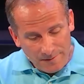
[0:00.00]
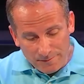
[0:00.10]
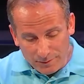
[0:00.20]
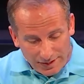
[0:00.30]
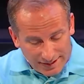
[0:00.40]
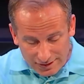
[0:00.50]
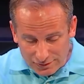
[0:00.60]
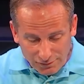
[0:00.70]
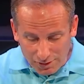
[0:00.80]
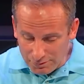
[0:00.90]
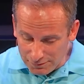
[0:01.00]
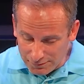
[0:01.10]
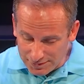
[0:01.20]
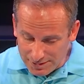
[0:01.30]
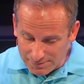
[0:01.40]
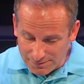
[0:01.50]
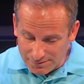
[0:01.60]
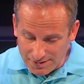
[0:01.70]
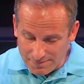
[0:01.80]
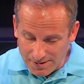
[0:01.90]
really does follow in the footsteps of
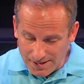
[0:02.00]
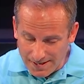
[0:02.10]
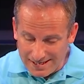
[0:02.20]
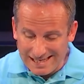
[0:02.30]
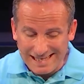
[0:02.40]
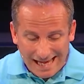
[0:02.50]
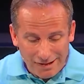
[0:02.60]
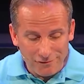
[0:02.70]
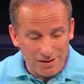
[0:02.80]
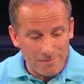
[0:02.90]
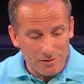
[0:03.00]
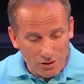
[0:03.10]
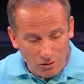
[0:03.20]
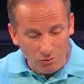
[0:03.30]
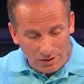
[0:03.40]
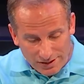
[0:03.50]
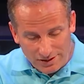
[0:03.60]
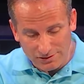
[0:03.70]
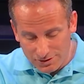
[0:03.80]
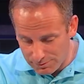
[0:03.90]
Nehemiah, and he gave them no
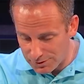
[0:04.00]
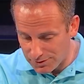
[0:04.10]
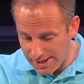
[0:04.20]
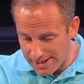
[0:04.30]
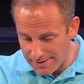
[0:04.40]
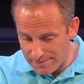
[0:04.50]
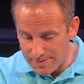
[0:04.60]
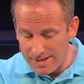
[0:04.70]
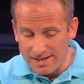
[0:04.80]
window to betray him